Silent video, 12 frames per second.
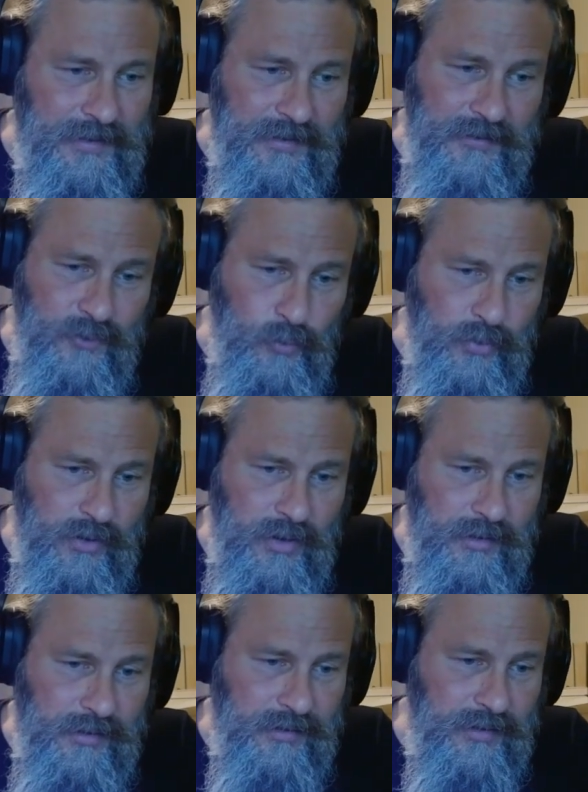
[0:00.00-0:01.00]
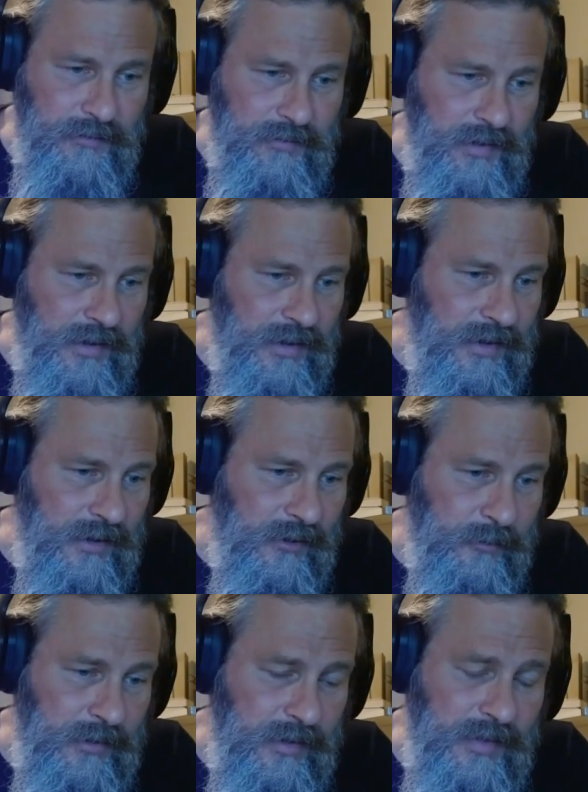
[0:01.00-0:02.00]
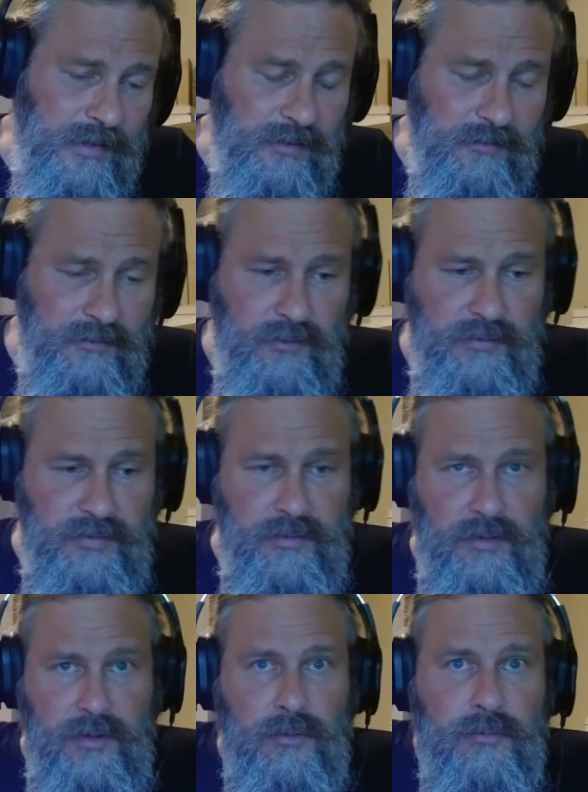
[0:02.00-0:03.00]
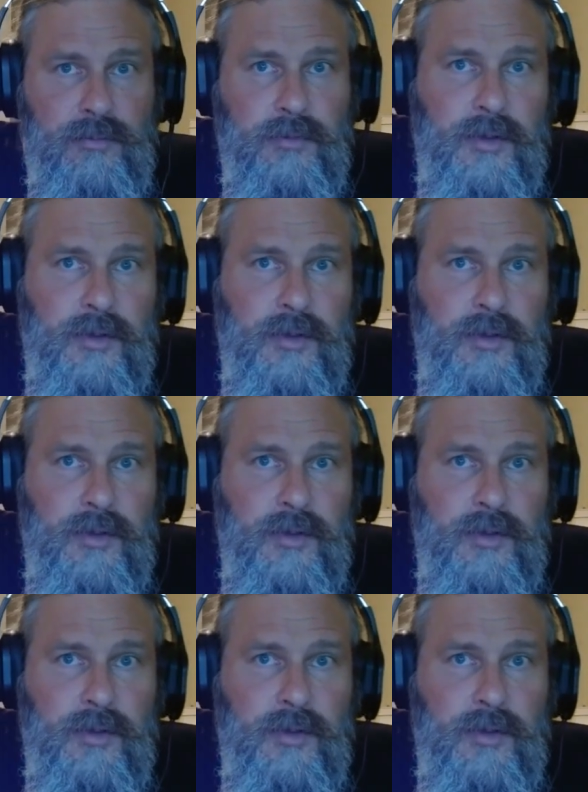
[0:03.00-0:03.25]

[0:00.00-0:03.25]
the superconductivity announcement. And that, of course, you know,